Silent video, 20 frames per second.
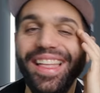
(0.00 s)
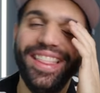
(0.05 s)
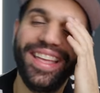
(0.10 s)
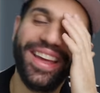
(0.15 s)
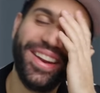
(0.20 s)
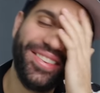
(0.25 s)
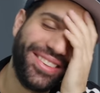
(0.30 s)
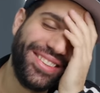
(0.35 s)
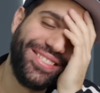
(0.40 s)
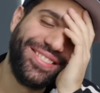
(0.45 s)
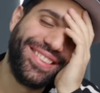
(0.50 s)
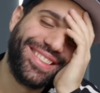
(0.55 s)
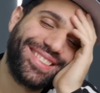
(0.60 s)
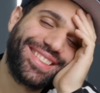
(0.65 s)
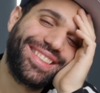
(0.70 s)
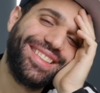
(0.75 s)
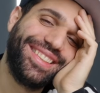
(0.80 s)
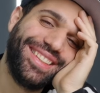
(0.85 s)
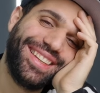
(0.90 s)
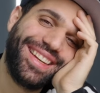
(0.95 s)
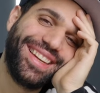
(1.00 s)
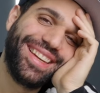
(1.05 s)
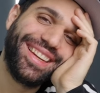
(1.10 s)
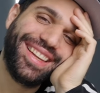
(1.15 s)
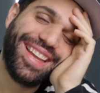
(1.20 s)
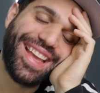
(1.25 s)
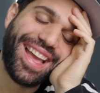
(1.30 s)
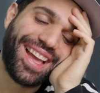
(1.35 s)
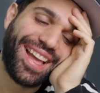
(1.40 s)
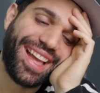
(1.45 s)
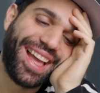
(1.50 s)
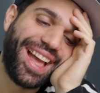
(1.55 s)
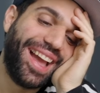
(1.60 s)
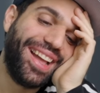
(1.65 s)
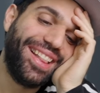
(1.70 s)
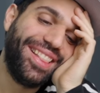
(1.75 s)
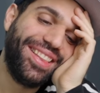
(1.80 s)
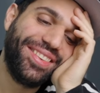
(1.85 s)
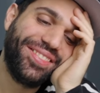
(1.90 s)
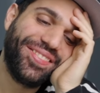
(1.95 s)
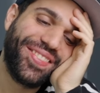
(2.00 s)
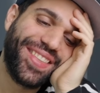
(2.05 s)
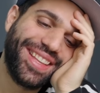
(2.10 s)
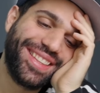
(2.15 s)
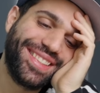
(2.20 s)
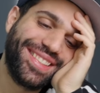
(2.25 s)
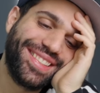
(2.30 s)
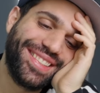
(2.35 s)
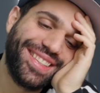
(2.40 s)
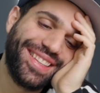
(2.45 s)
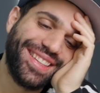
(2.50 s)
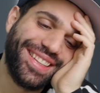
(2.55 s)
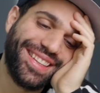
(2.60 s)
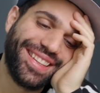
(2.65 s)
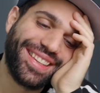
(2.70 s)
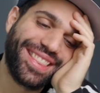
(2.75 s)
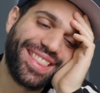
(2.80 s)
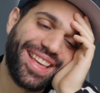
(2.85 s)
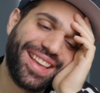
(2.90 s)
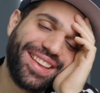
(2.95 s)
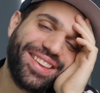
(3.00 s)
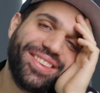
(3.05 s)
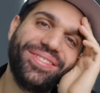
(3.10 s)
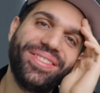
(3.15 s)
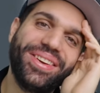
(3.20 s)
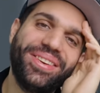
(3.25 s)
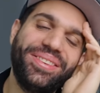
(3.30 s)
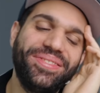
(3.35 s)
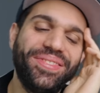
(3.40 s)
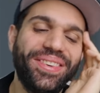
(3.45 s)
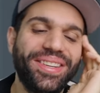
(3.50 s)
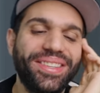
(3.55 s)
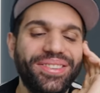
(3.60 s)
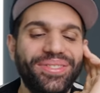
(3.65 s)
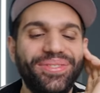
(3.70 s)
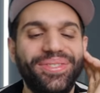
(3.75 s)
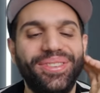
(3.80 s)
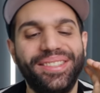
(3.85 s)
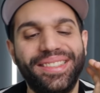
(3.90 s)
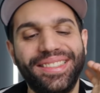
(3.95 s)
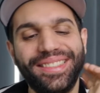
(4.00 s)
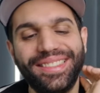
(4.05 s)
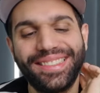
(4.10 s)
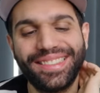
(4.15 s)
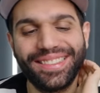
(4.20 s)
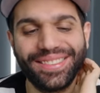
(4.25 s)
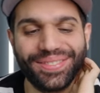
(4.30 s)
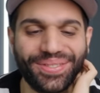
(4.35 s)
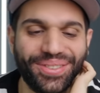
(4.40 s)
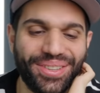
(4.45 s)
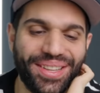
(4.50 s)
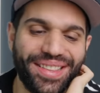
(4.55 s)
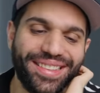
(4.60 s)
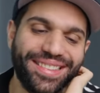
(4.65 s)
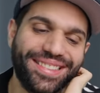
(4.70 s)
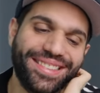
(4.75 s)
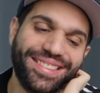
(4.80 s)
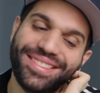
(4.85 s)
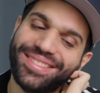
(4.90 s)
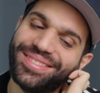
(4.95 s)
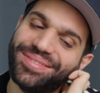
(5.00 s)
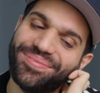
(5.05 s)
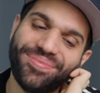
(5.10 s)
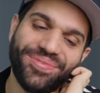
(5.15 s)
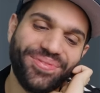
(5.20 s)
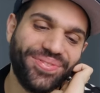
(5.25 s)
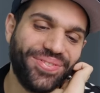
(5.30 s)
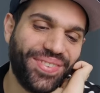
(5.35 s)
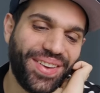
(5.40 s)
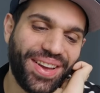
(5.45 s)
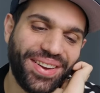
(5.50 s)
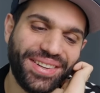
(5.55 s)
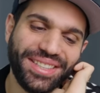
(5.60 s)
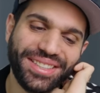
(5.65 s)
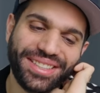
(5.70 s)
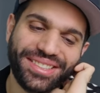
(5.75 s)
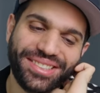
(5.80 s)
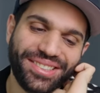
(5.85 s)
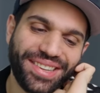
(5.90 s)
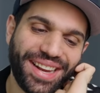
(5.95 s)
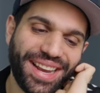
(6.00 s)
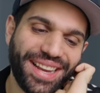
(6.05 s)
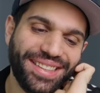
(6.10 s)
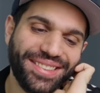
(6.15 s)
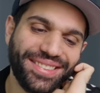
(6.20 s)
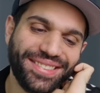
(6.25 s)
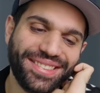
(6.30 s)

That one was good. Yeah, I love that scene. Thank you very much for this for this very creative